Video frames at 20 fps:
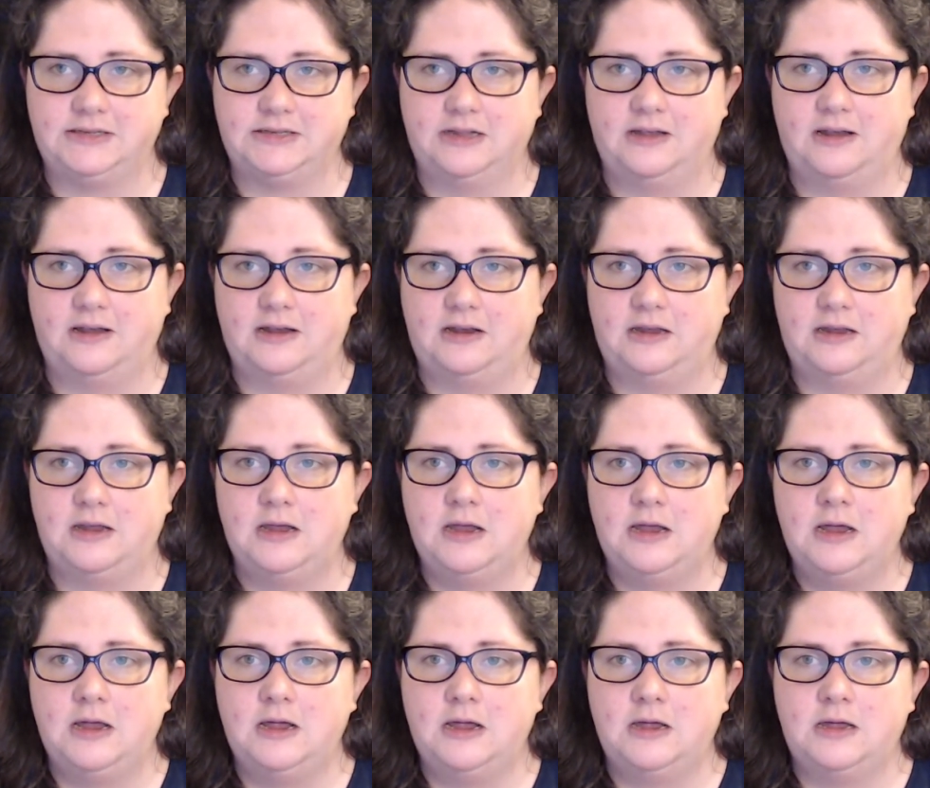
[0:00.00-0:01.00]
Like,
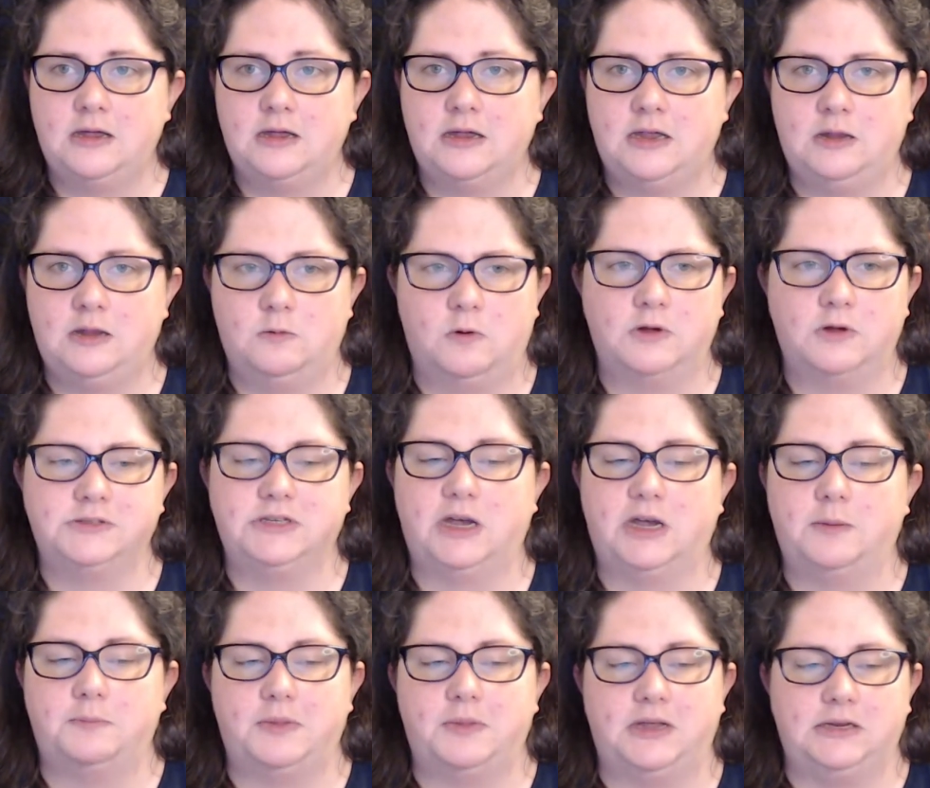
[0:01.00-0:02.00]
he walked
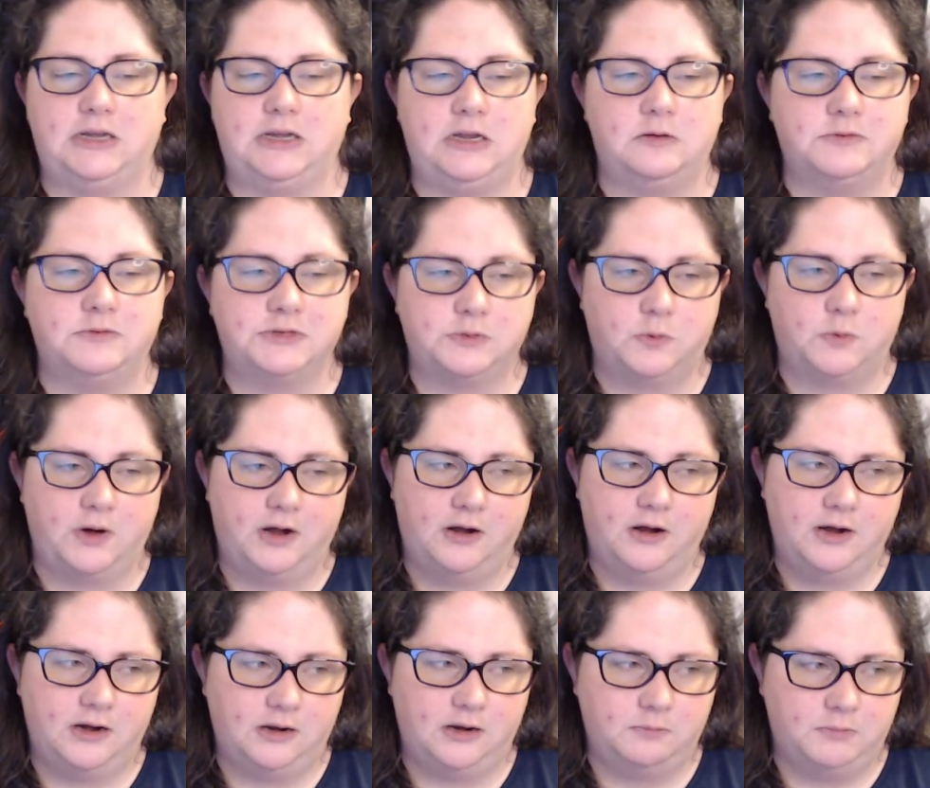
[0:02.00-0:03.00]
up and he was
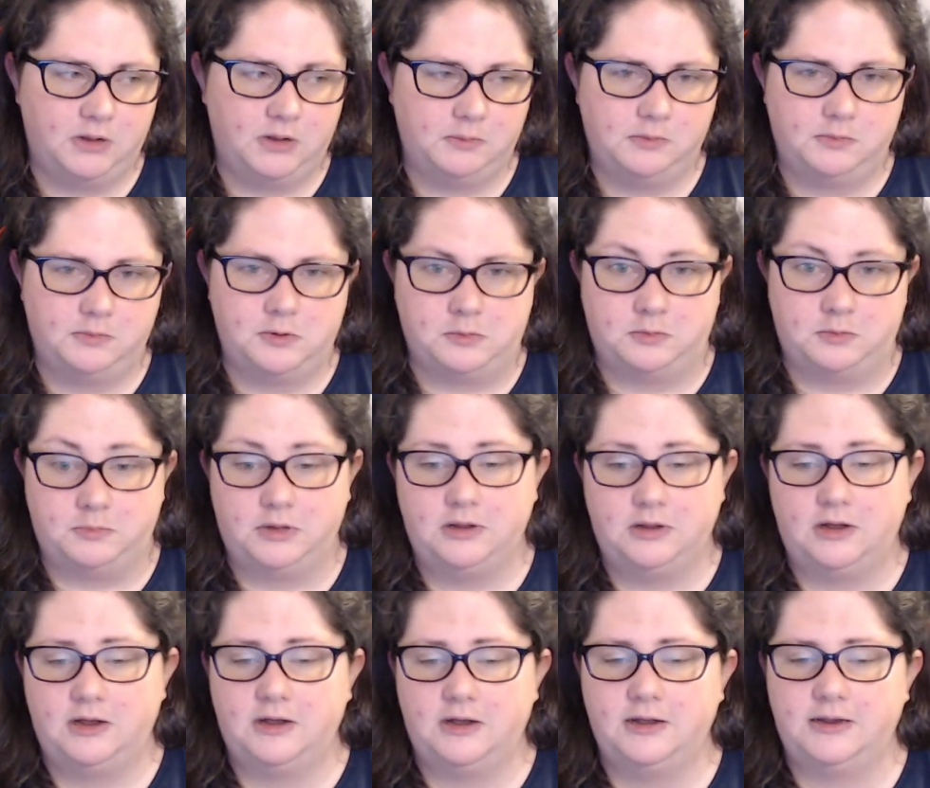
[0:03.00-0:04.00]
wearing blah blah blah blah
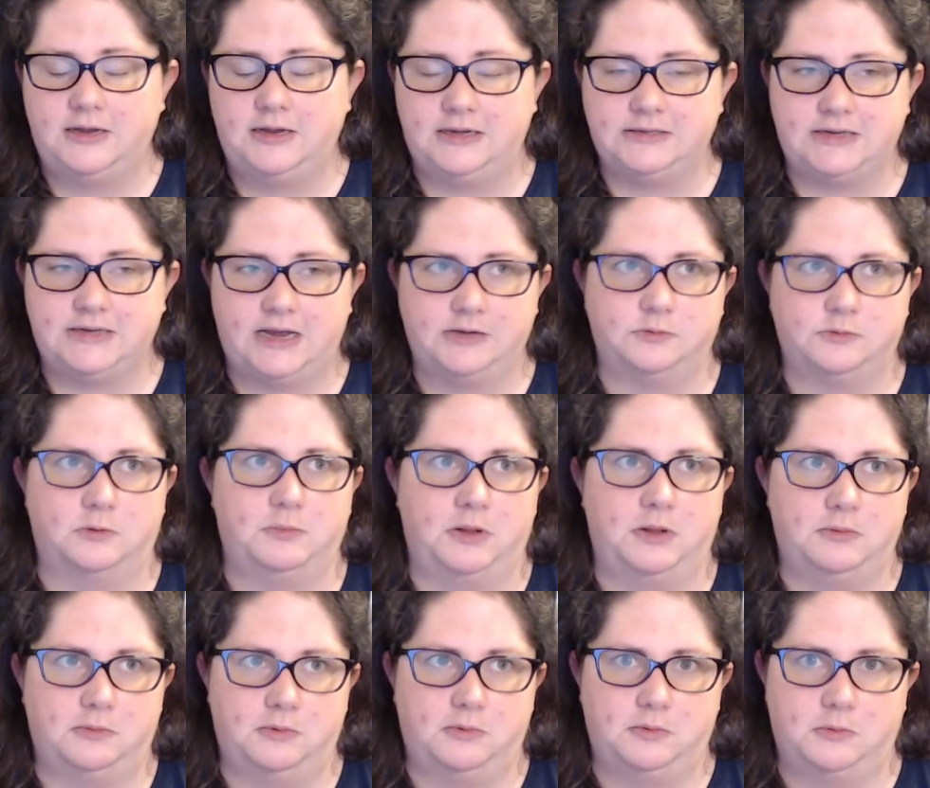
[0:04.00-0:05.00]
blah, his eyes were blah
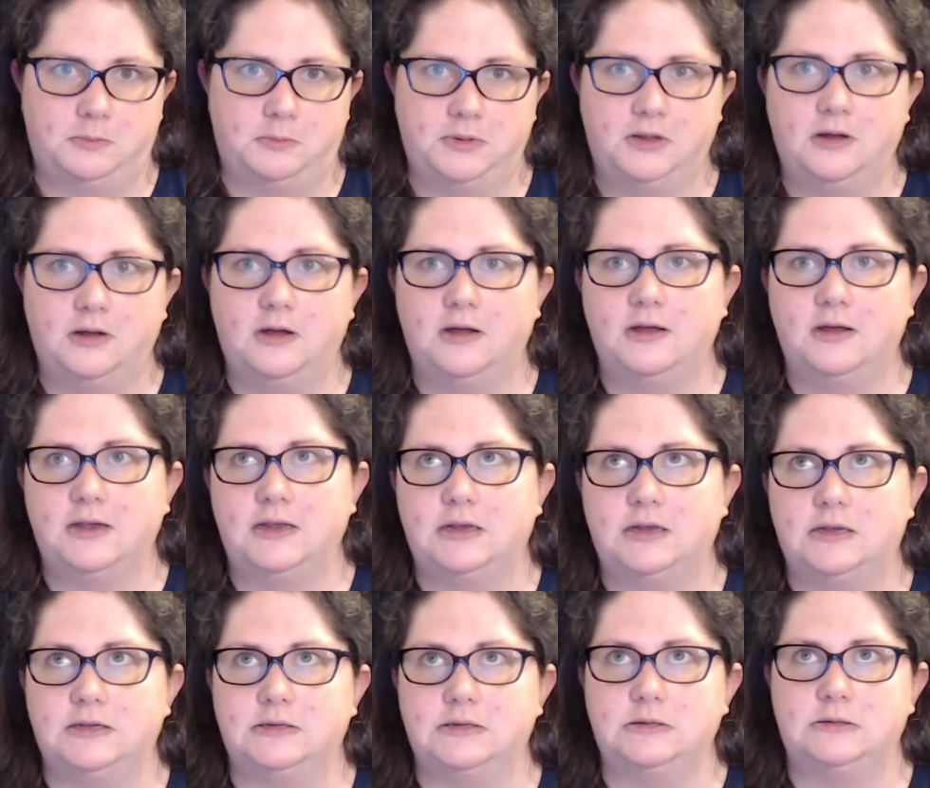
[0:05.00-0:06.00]
blah blah blah blah,
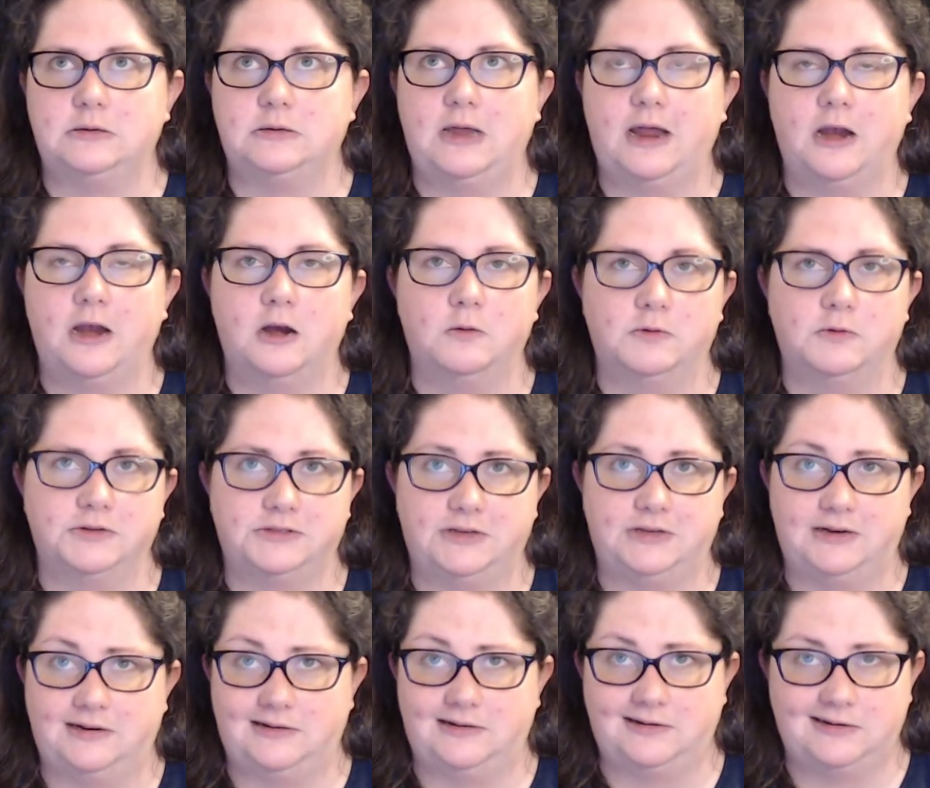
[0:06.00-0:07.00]
his hair was da
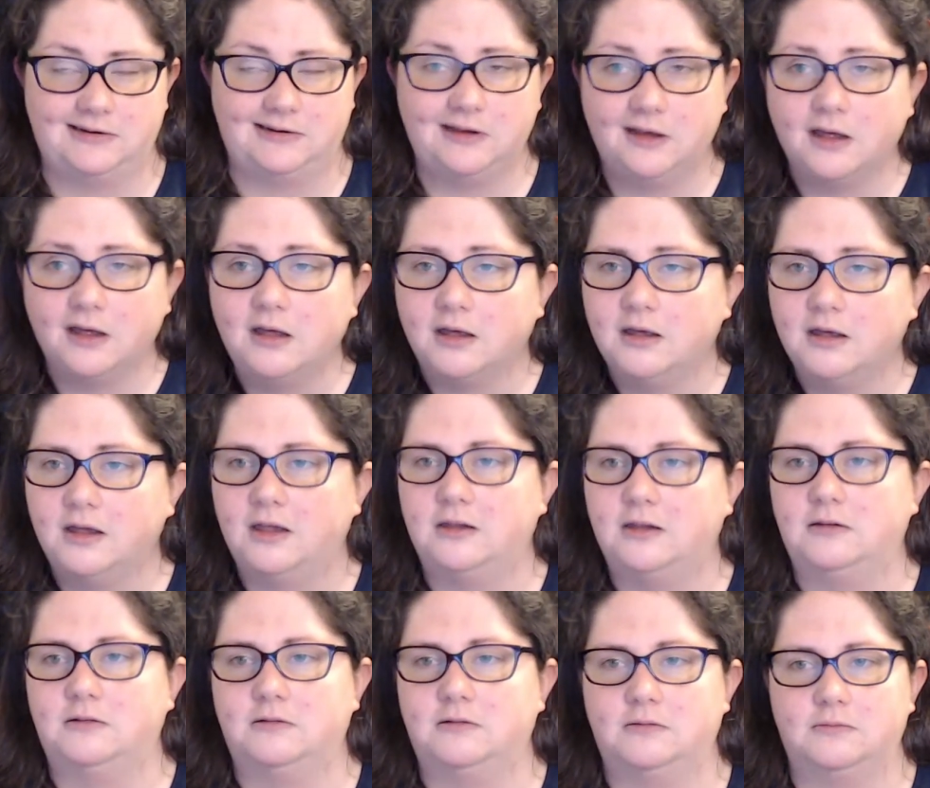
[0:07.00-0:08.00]
da da da,
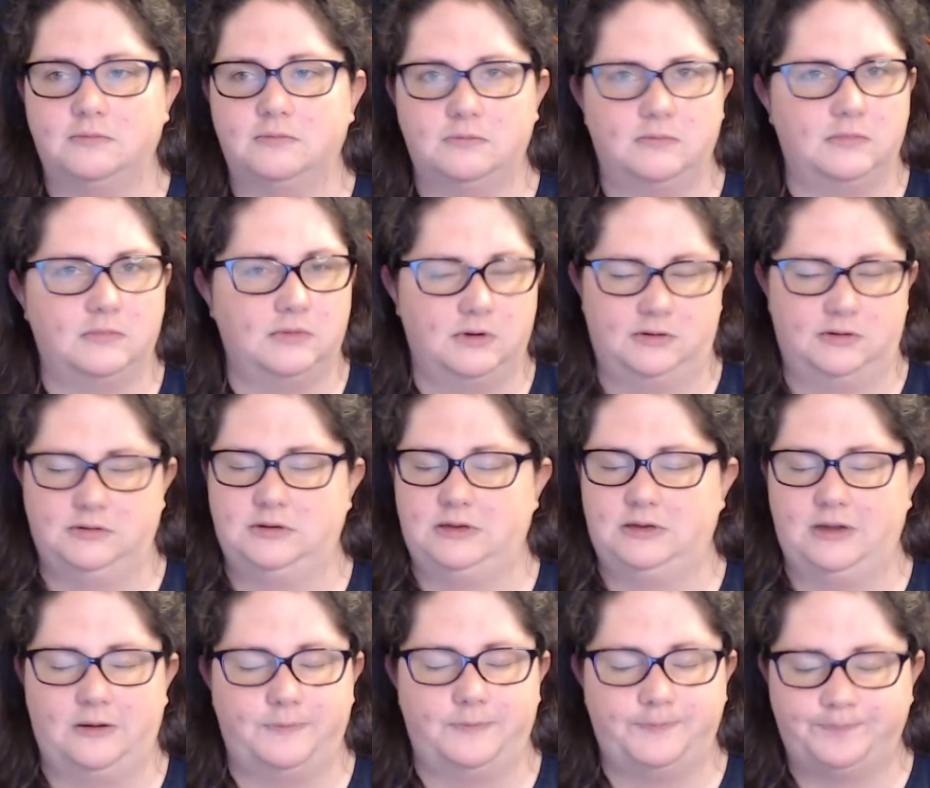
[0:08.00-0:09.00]
and
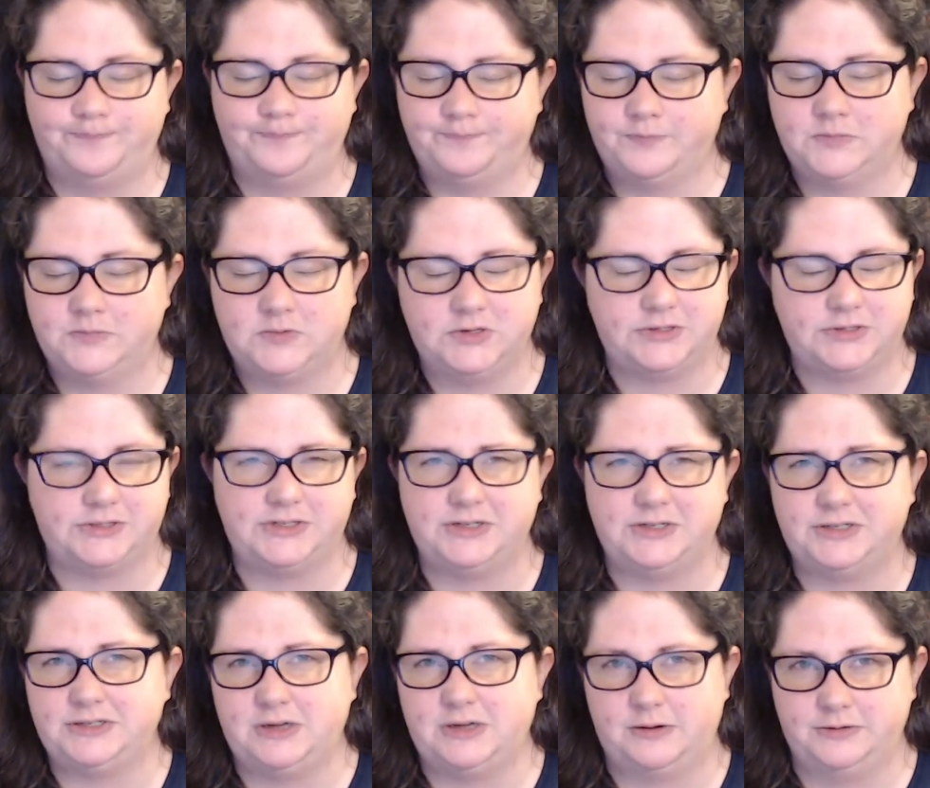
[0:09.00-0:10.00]
no,
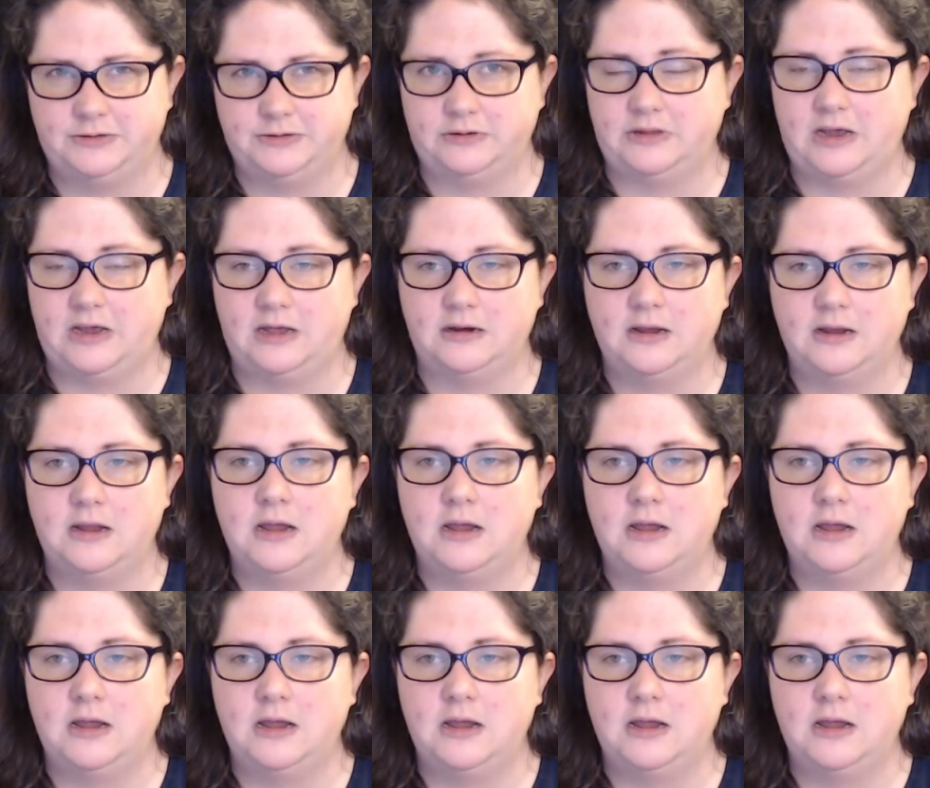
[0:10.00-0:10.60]
just don't do that.